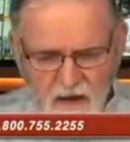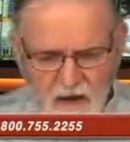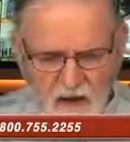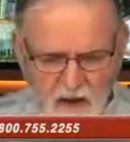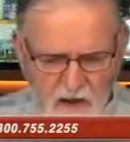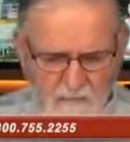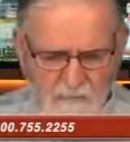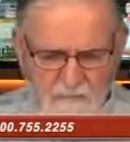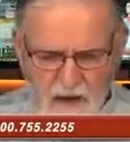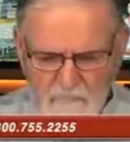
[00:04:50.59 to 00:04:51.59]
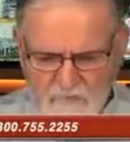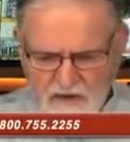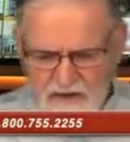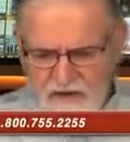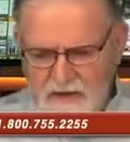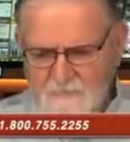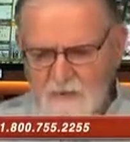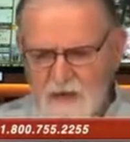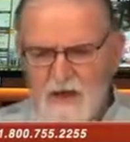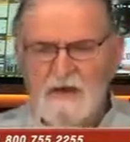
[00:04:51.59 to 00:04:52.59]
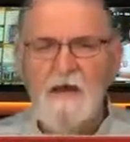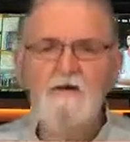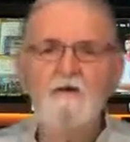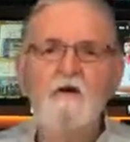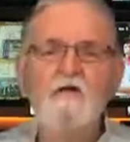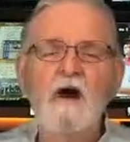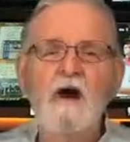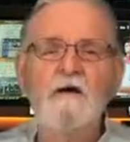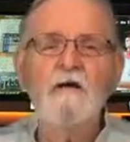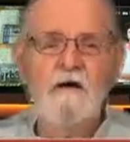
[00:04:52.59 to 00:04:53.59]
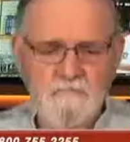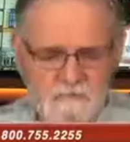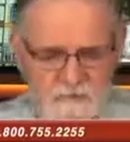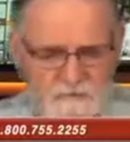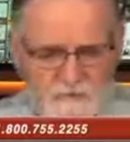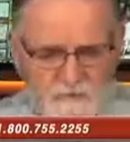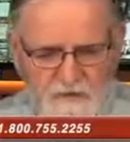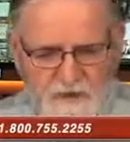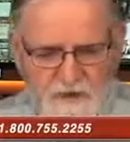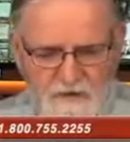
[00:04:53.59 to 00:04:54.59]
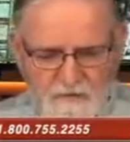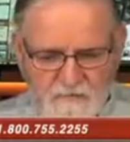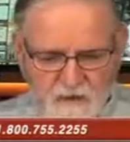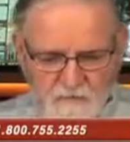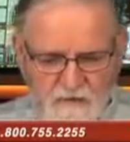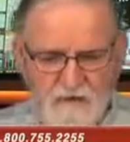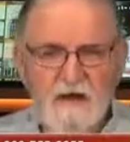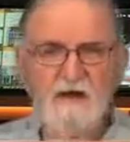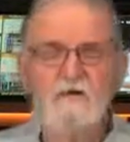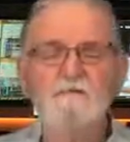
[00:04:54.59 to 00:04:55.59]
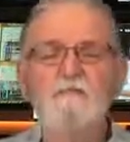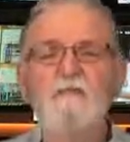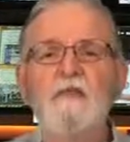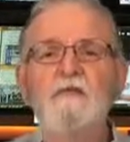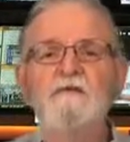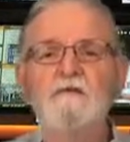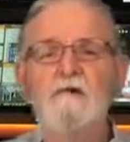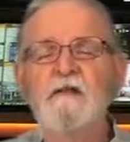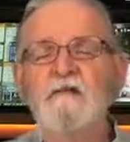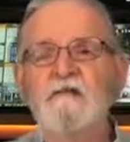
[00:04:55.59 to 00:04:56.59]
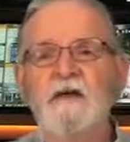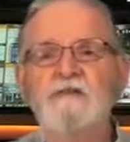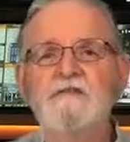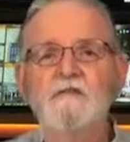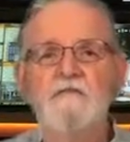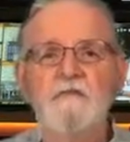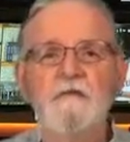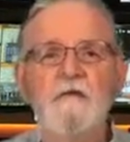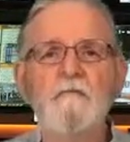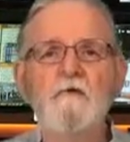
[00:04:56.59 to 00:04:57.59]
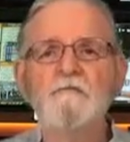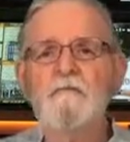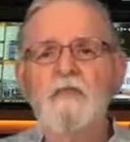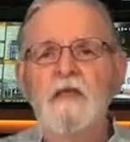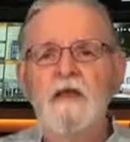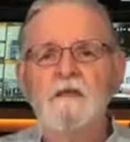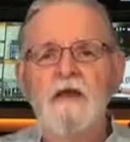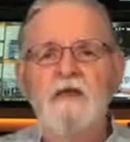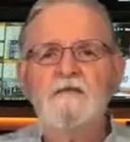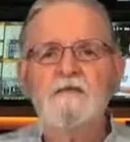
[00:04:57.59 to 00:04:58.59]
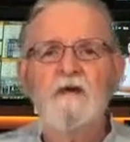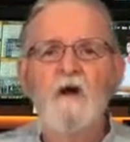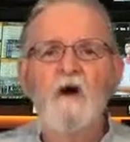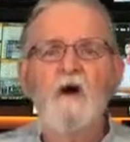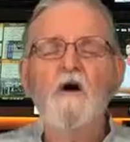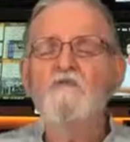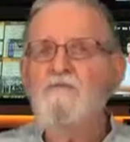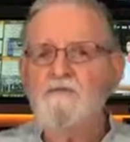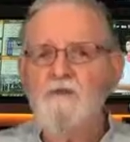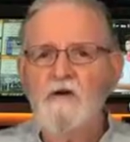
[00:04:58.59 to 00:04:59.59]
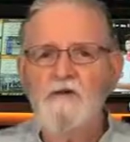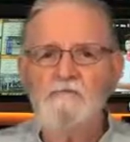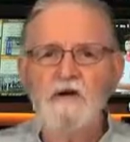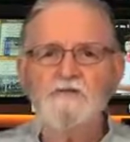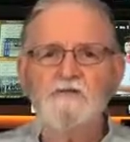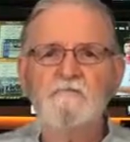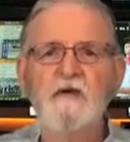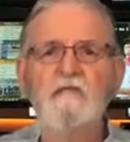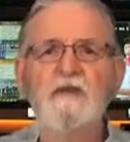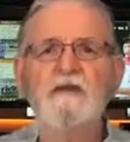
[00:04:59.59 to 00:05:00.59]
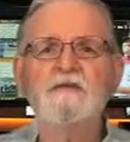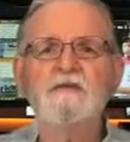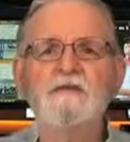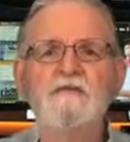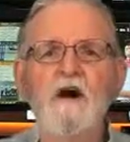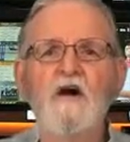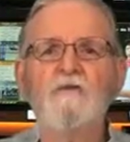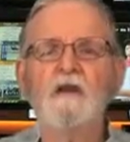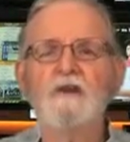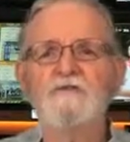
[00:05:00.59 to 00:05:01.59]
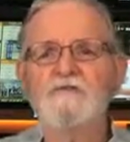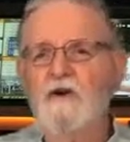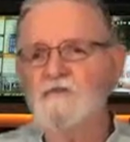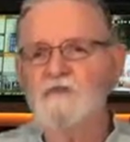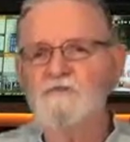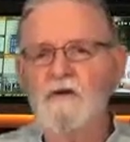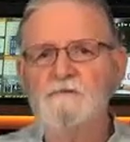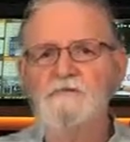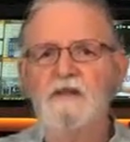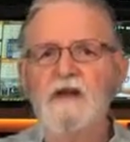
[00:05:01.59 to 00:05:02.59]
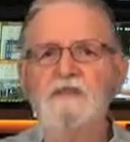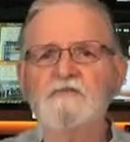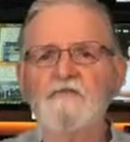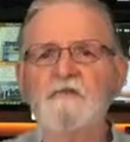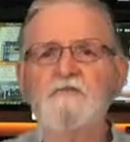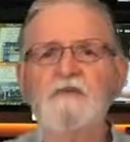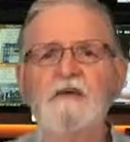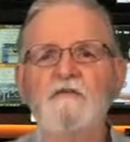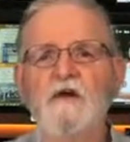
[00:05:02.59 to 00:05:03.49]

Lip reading: Pelini. Now, before we get into a rundown on some other things here, remember that all football and basketball releases are released on this website and toll free at